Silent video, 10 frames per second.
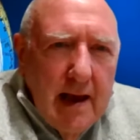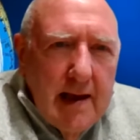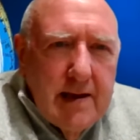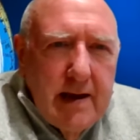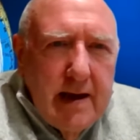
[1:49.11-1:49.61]

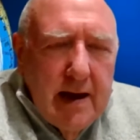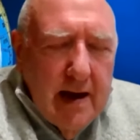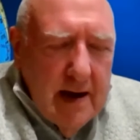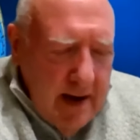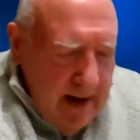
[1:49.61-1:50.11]
In the
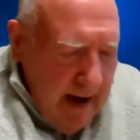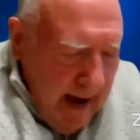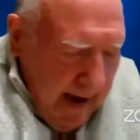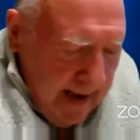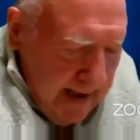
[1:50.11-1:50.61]

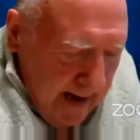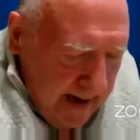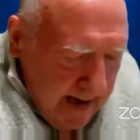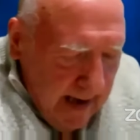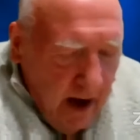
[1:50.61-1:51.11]
early
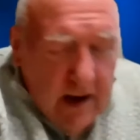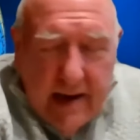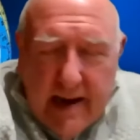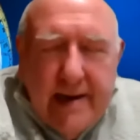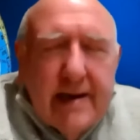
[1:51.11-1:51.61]

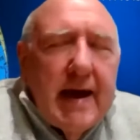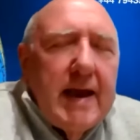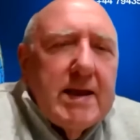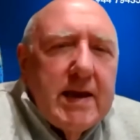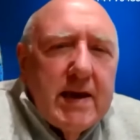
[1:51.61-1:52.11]

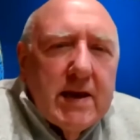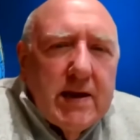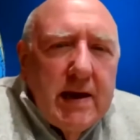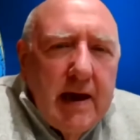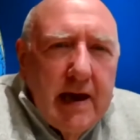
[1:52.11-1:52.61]

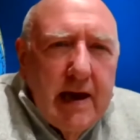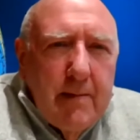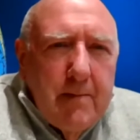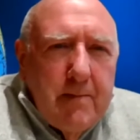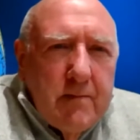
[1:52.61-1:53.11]
1980s,
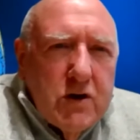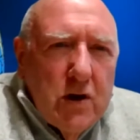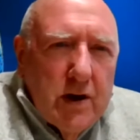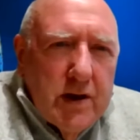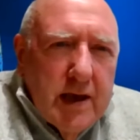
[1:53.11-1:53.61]
he
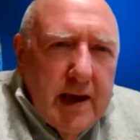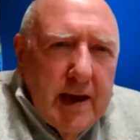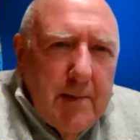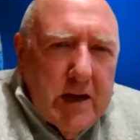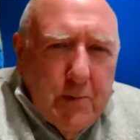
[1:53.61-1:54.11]
joined
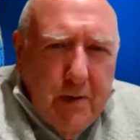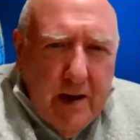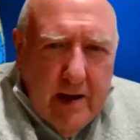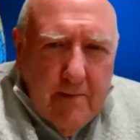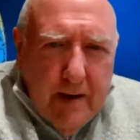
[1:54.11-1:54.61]
the
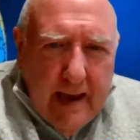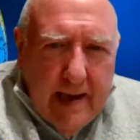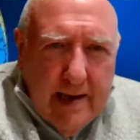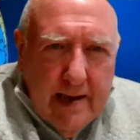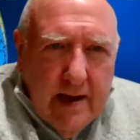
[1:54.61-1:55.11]
Metropolitan
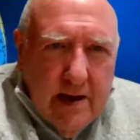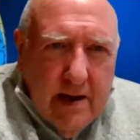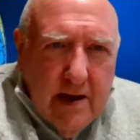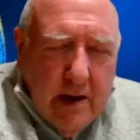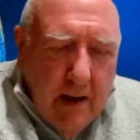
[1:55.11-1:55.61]
Police in
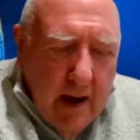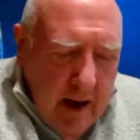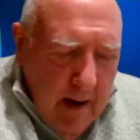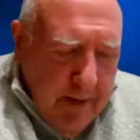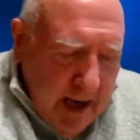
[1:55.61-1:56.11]
London as a
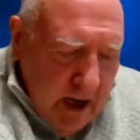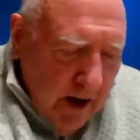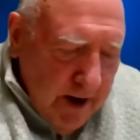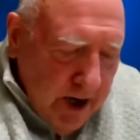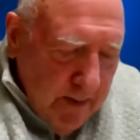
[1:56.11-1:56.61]
police
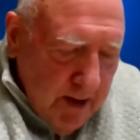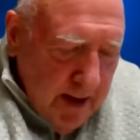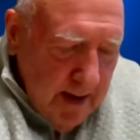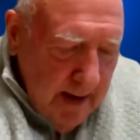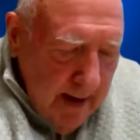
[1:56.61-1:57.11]

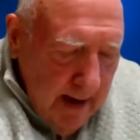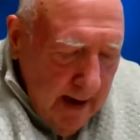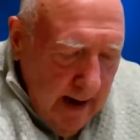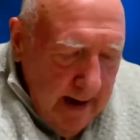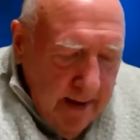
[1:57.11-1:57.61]
constable.
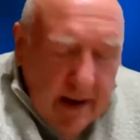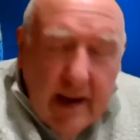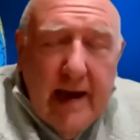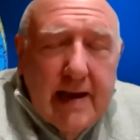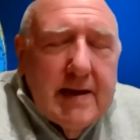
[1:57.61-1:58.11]
And in the
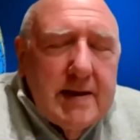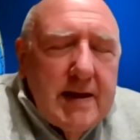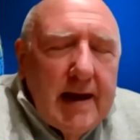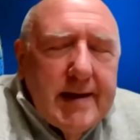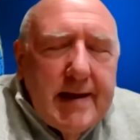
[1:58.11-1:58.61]
late
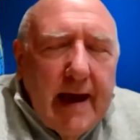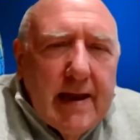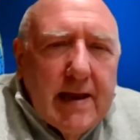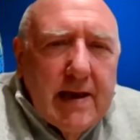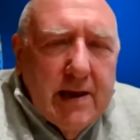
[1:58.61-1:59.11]

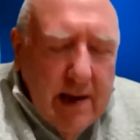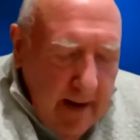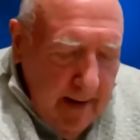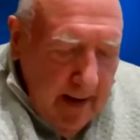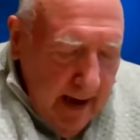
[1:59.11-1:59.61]
1980s,
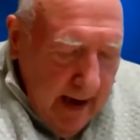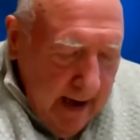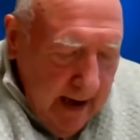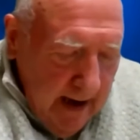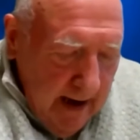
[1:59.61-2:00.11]

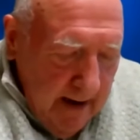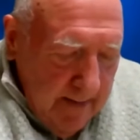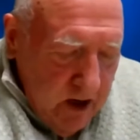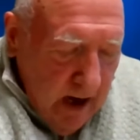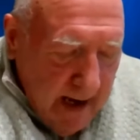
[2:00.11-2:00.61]
he
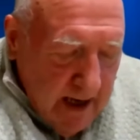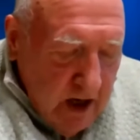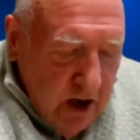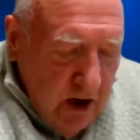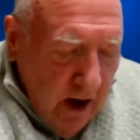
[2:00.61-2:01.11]
changed
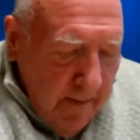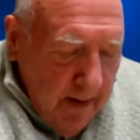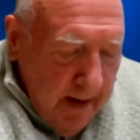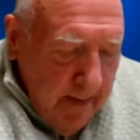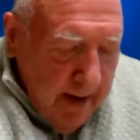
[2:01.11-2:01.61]
his job
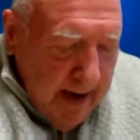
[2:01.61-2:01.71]
and he